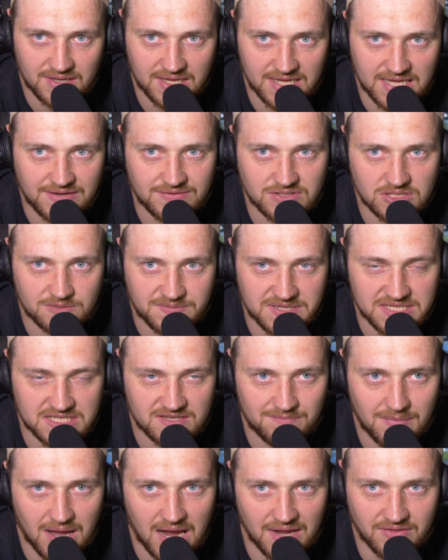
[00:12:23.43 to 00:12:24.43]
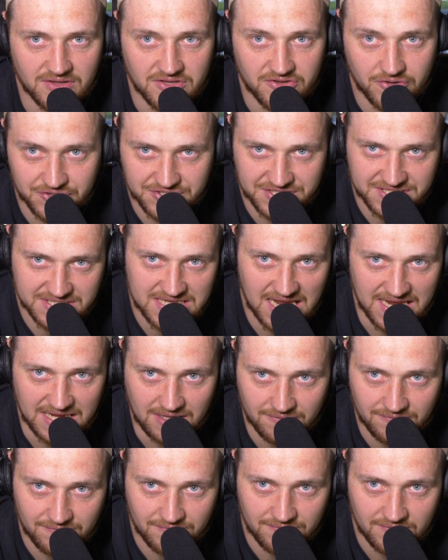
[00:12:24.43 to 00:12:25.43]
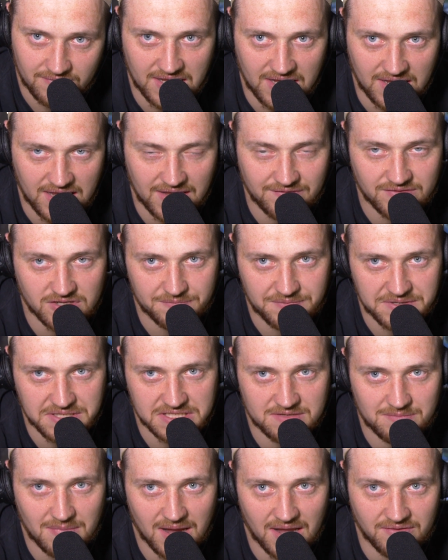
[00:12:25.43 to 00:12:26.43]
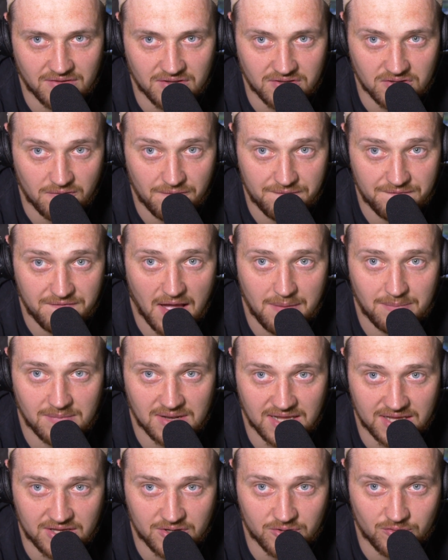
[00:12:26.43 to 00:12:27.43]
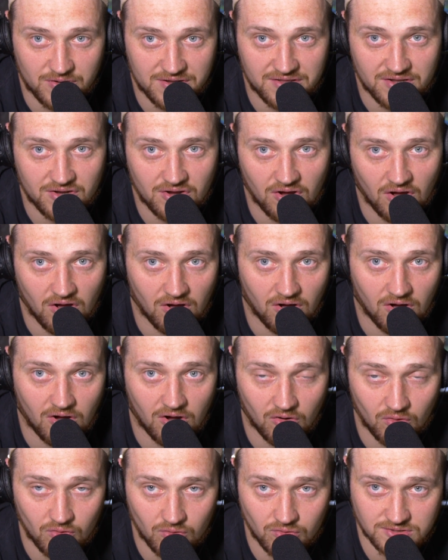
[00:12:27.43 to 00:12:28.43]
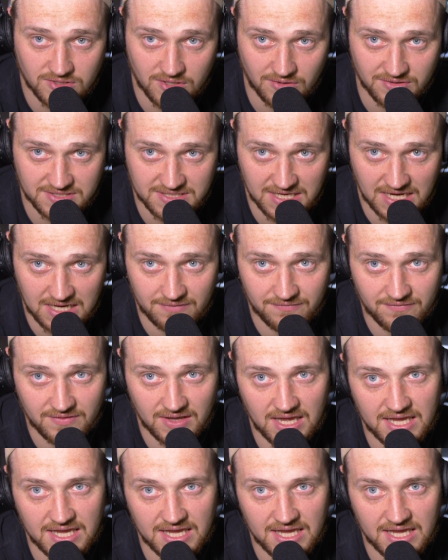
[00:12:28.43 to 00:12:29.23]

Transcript: It gives you a peace of mind that you're safe. It gives you a peace of mind that your family who are in the car are also safe.